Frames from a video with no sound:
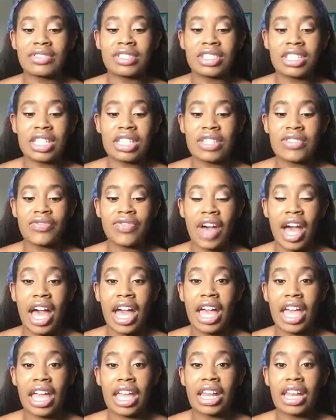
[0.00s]
Just
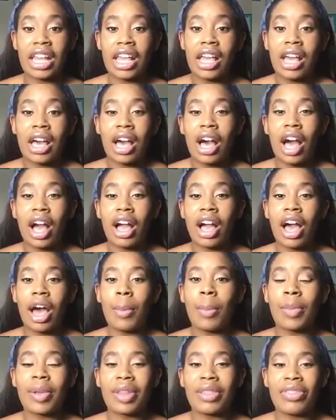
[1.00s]
find a
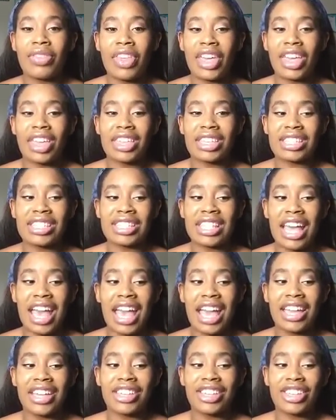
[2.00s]
couple of things
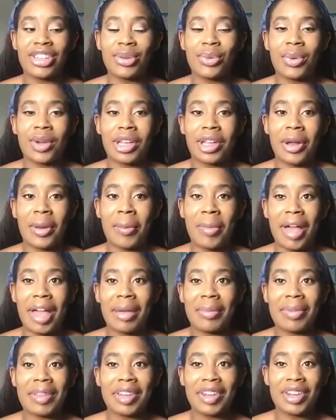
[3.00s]
that you and your
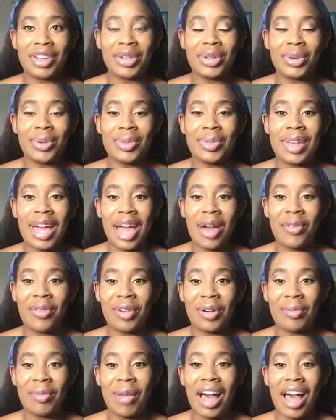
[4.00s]
baby do that
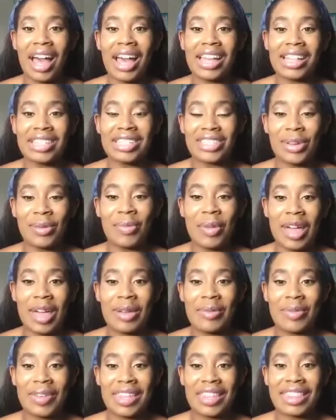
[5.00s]
reminds your
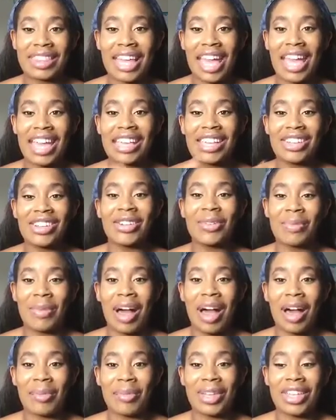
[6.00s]
baby that you're
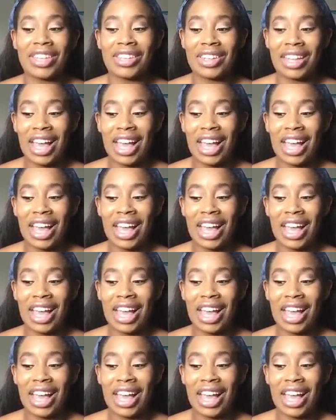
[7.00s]
mommy.